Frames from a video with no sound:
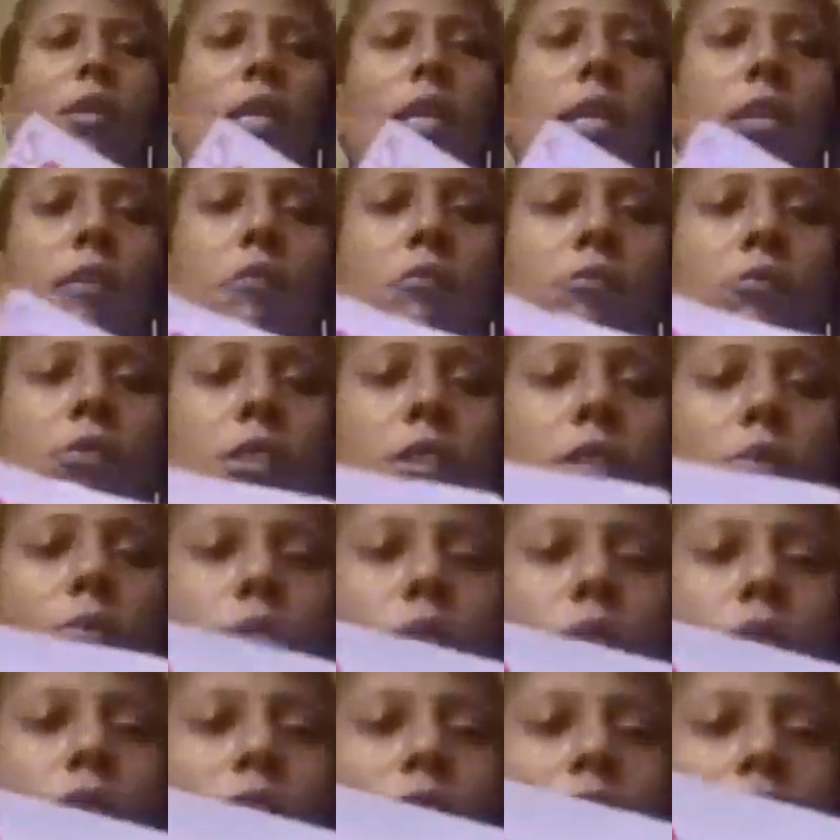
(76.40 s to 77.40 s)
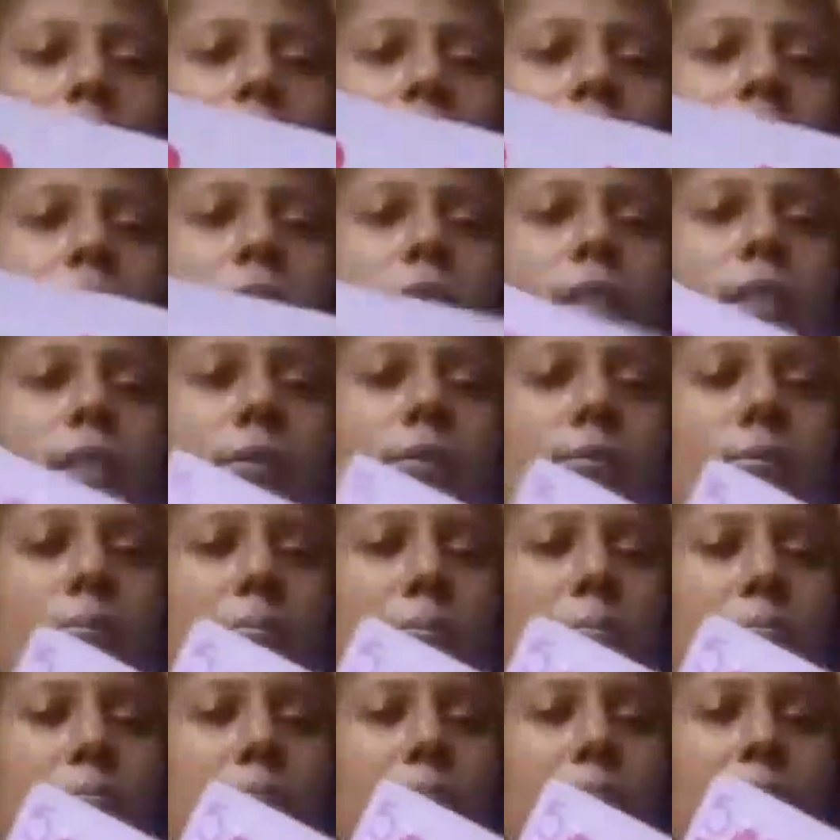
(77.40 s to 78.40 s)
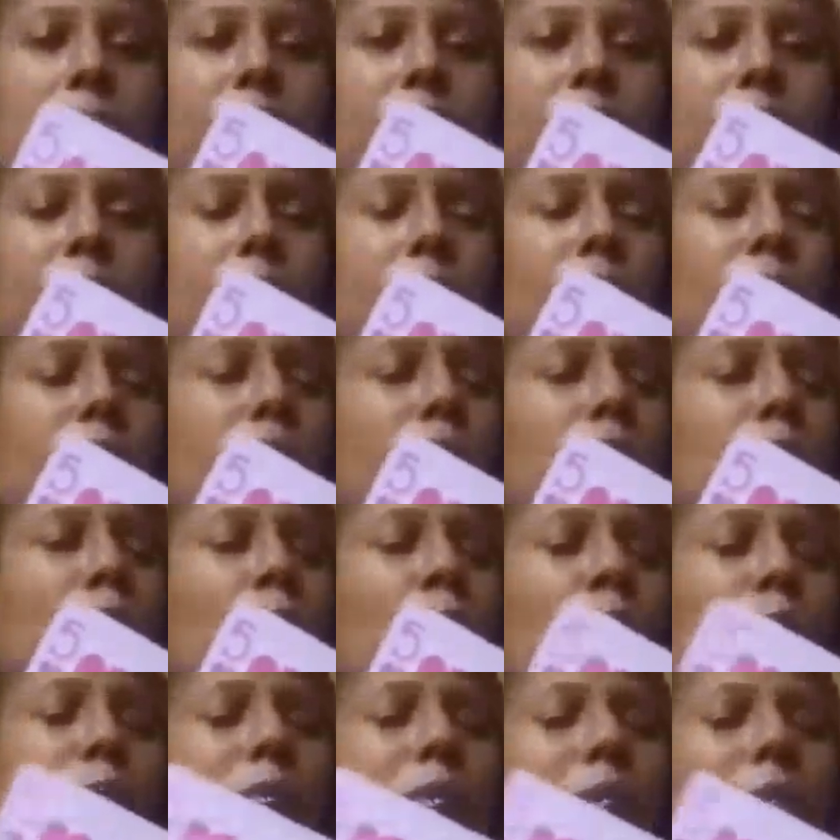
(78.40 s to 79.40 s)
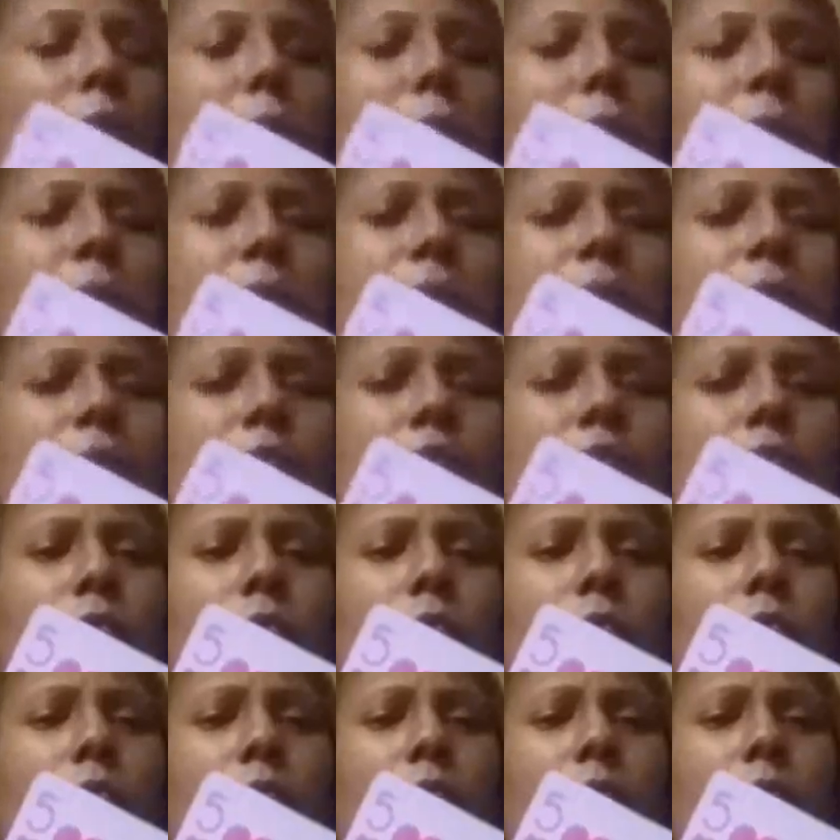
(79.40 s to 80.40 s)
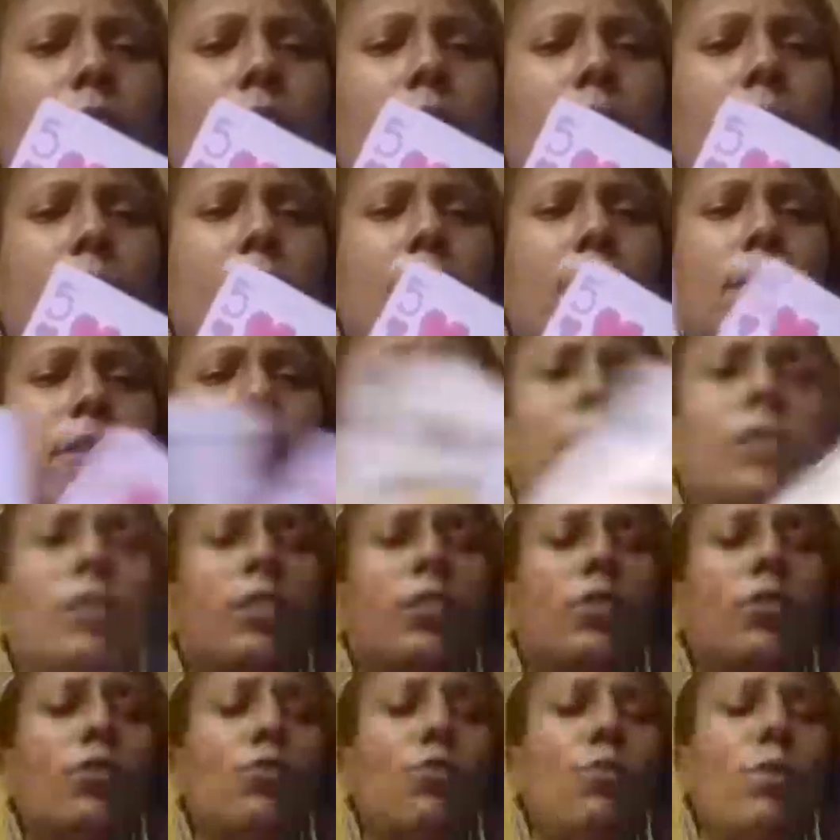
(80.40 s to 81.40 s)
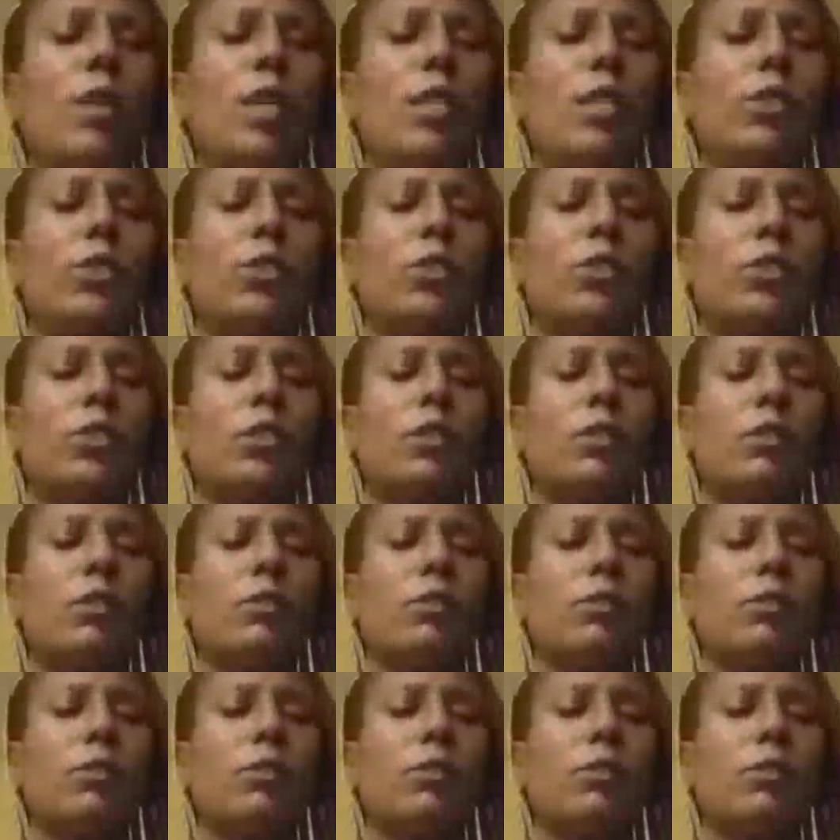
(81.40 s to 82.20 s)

I don't think we're going to let it. We're very passionate about this situation.